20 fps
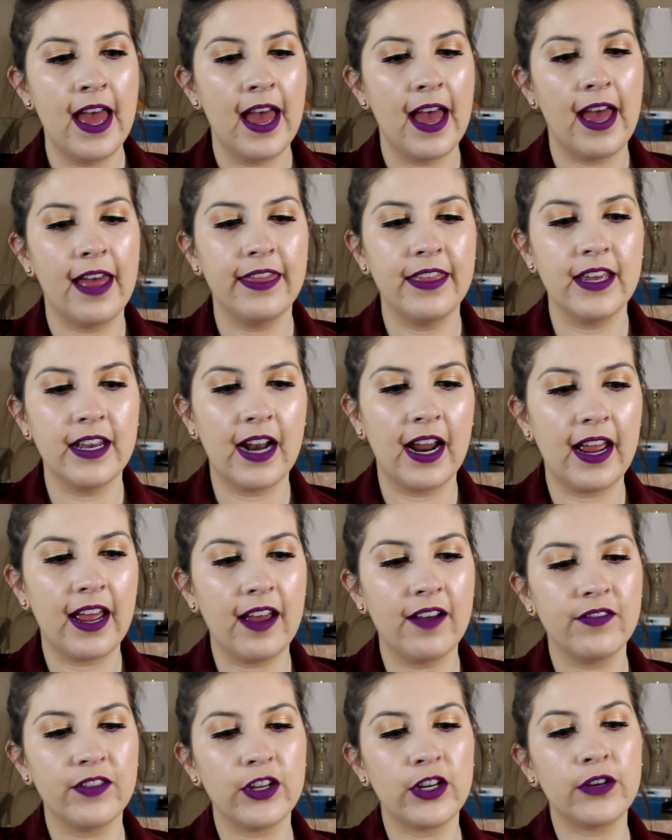And then I
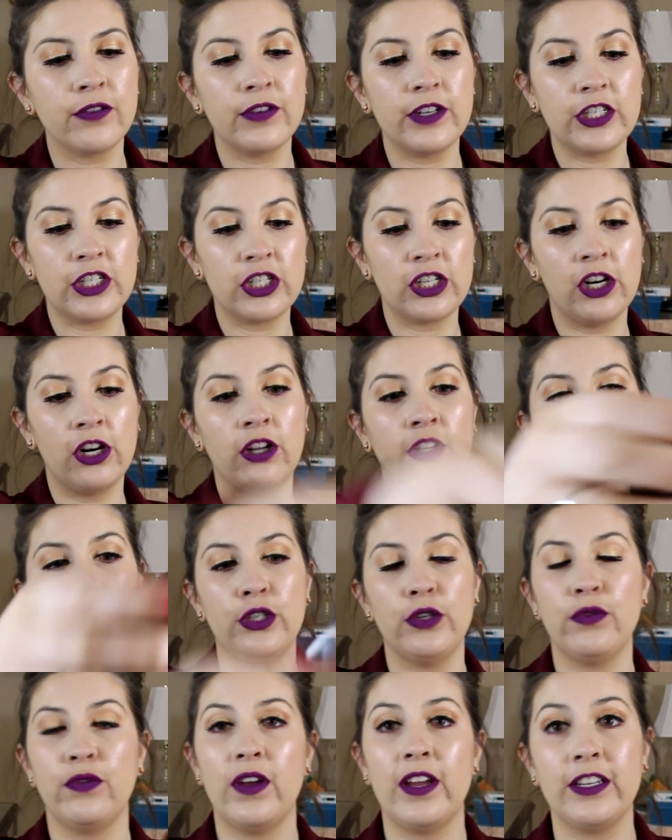have the original
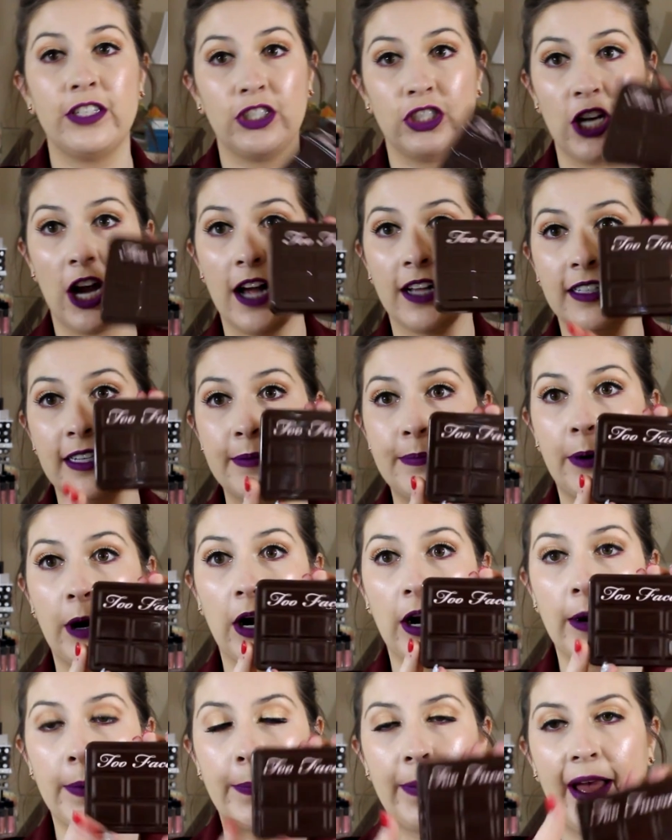Too Faced Chocolate
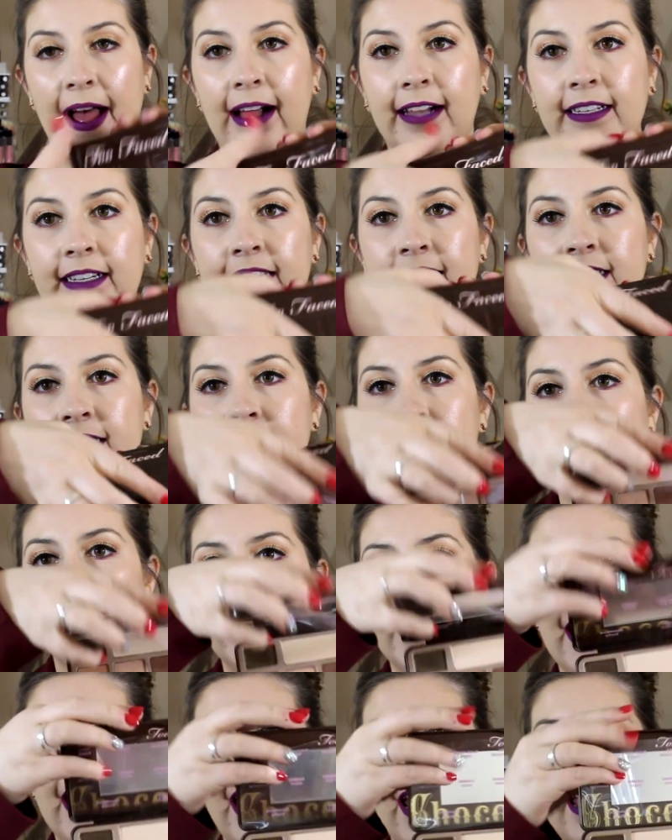Bar palette,
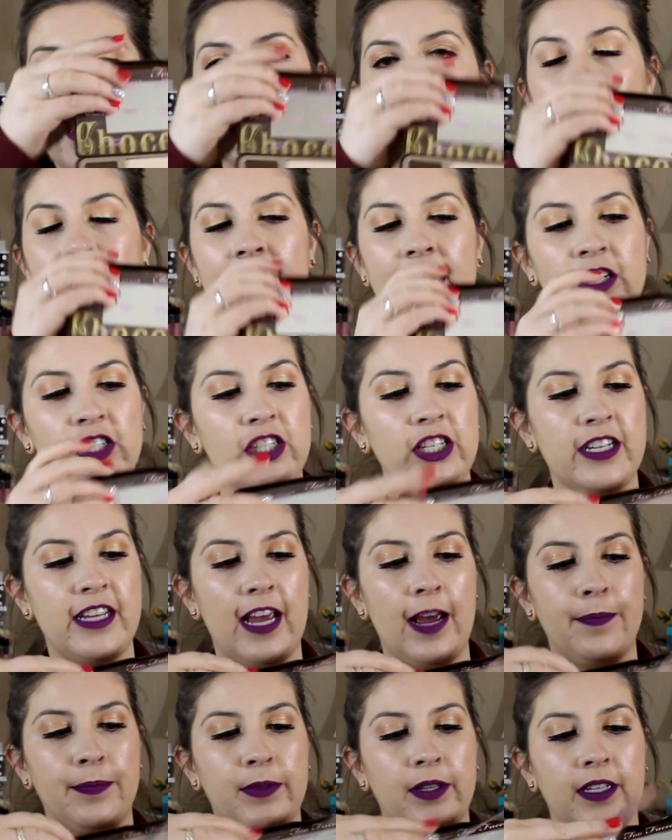and I actually
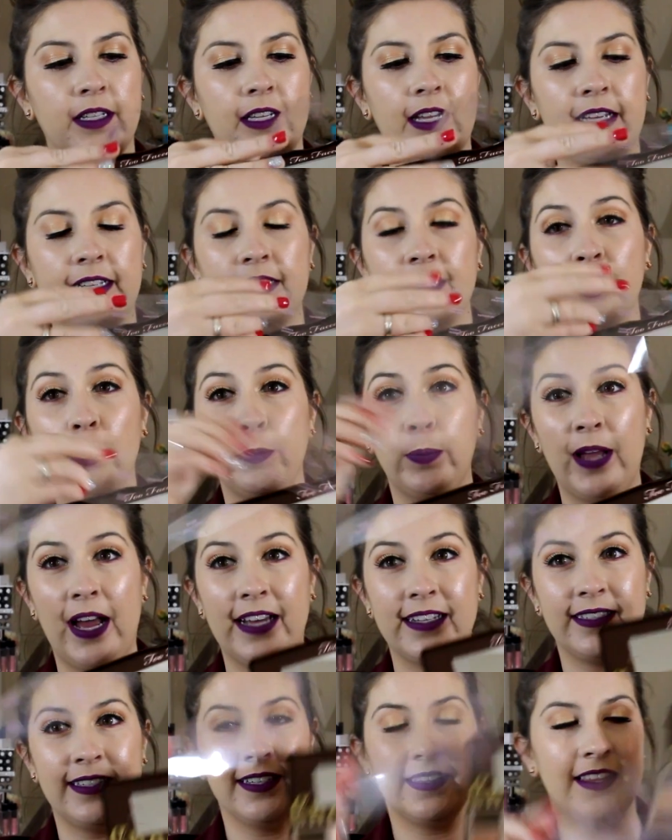kept the like little
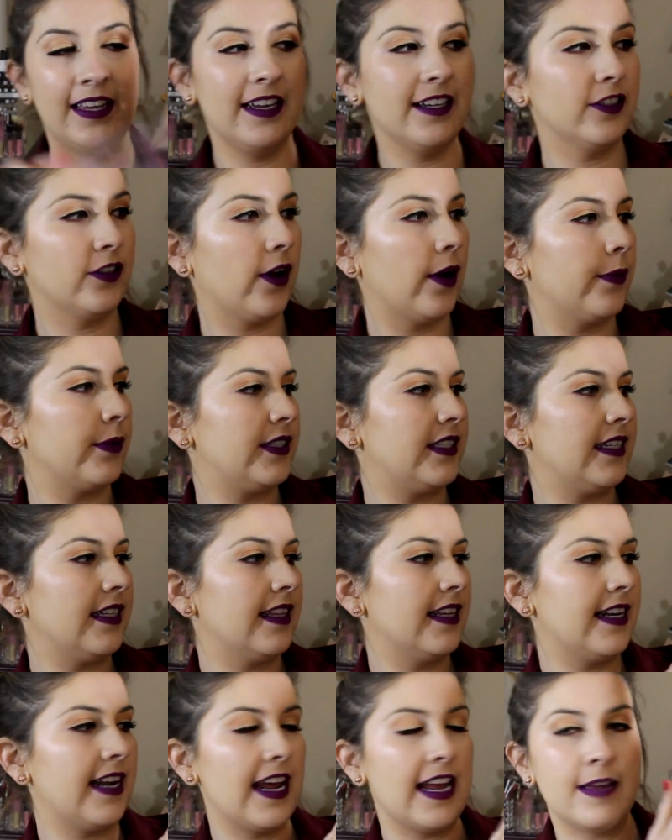plastic thing so I would see
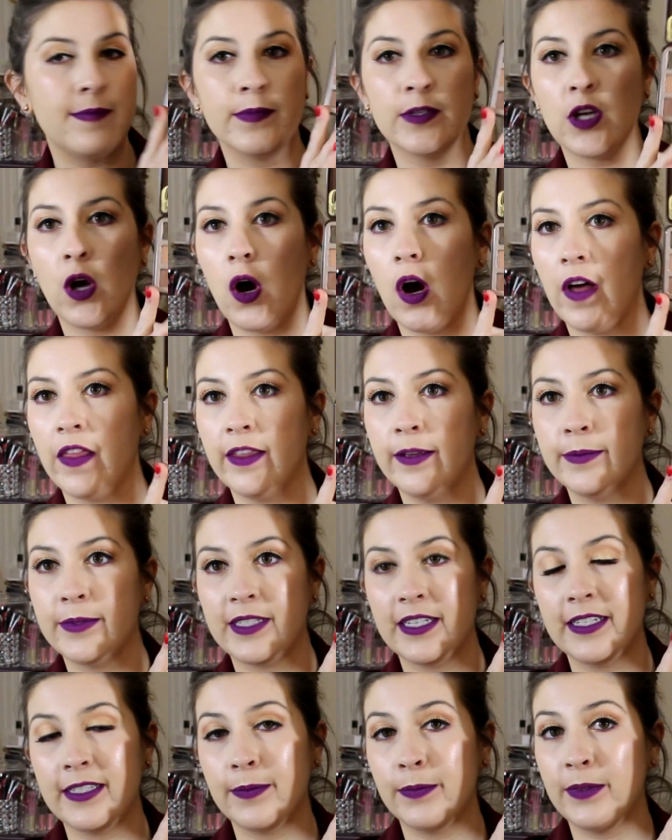the names on them,
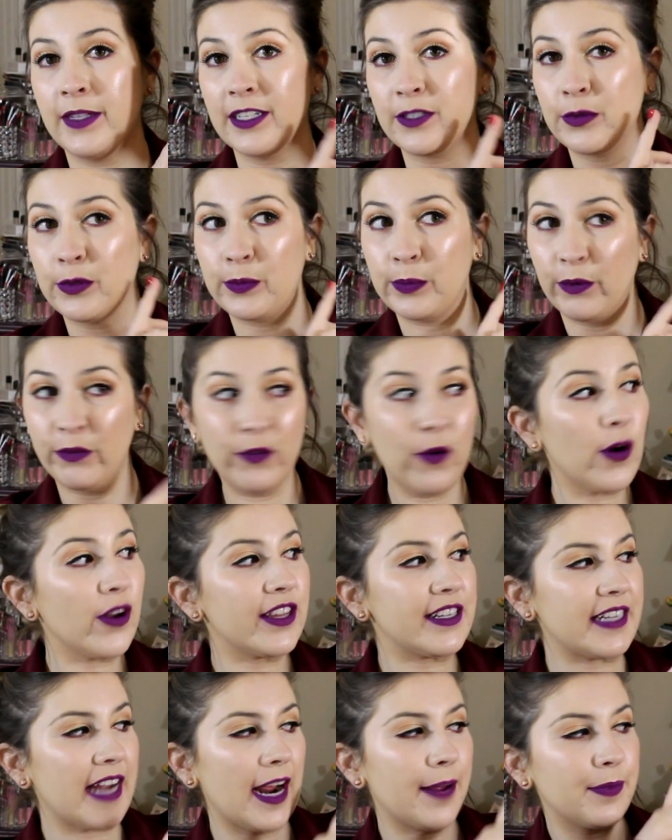since this was before
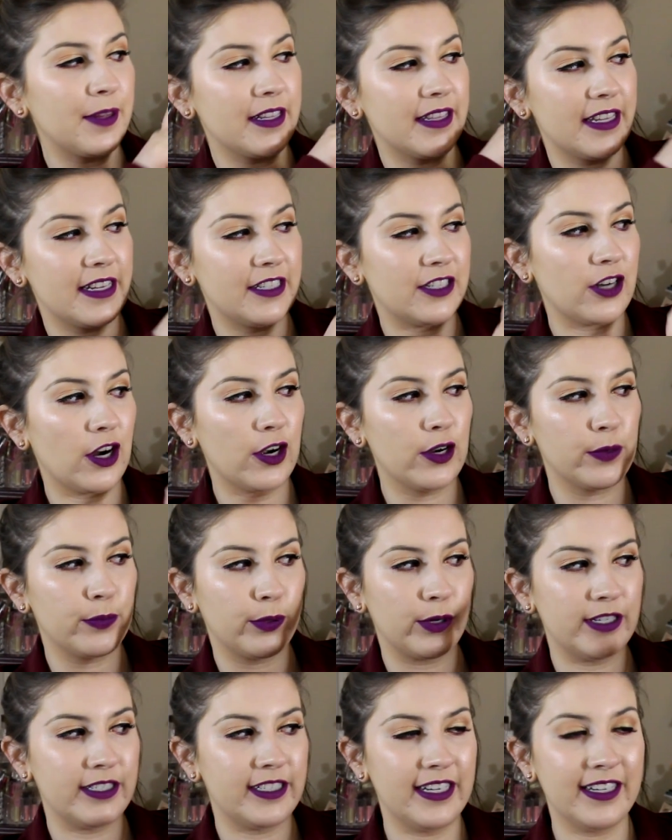the time that they started
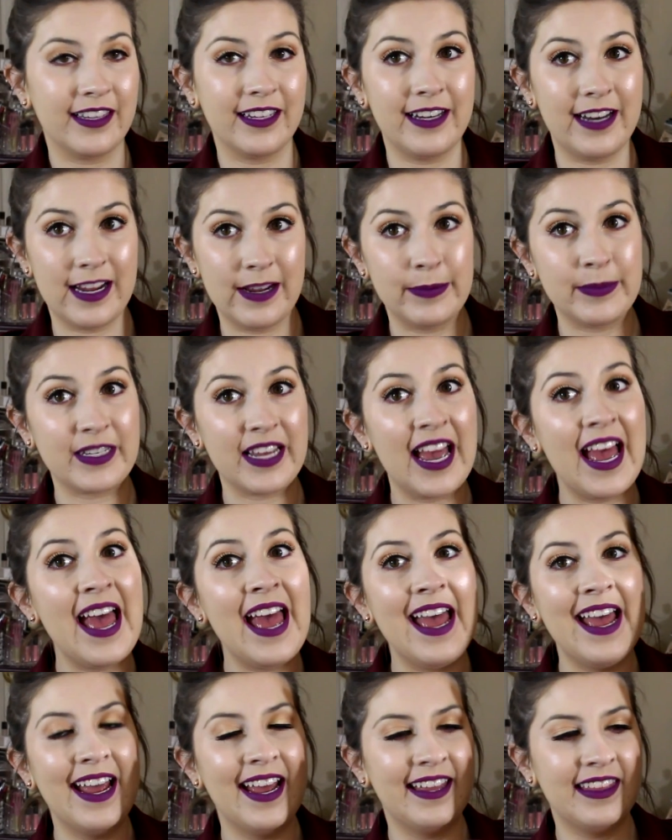printing the names
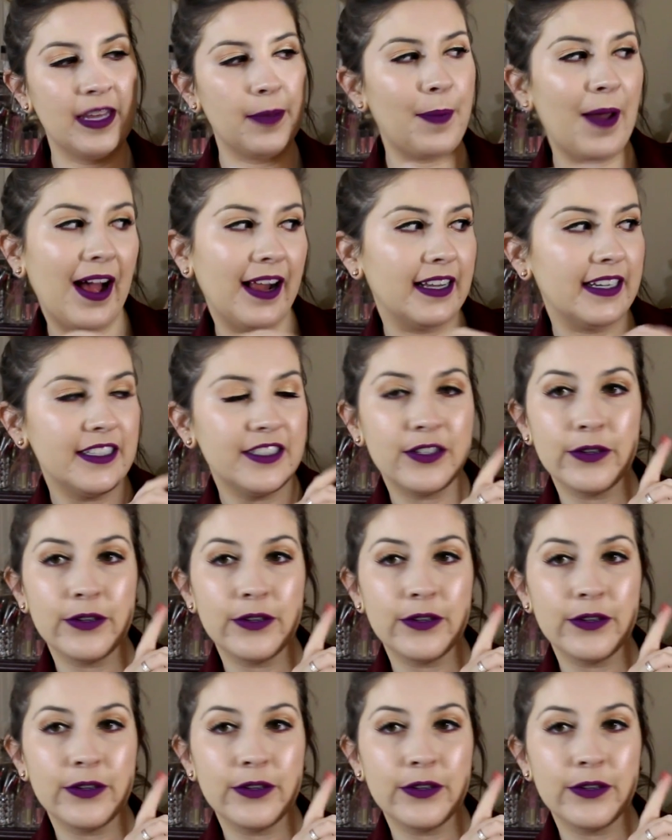in the palette.